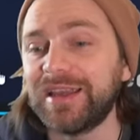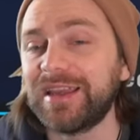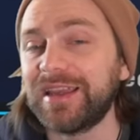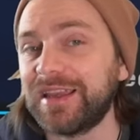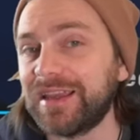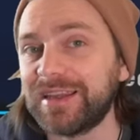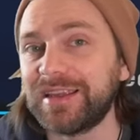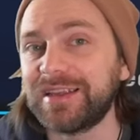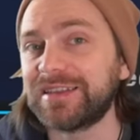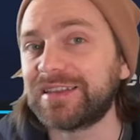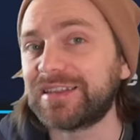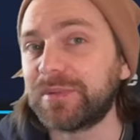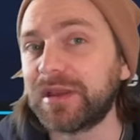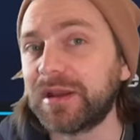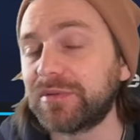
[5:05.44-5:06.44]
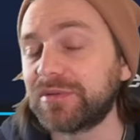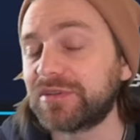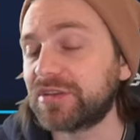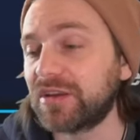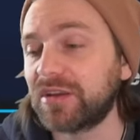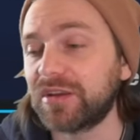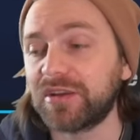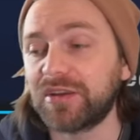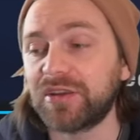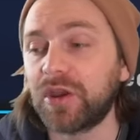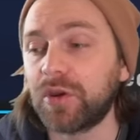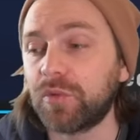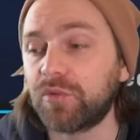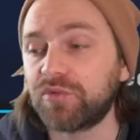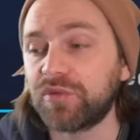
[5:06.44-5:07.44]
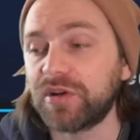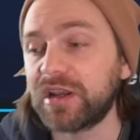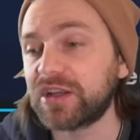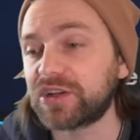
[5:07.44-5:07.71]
it needs to be able to, you know, really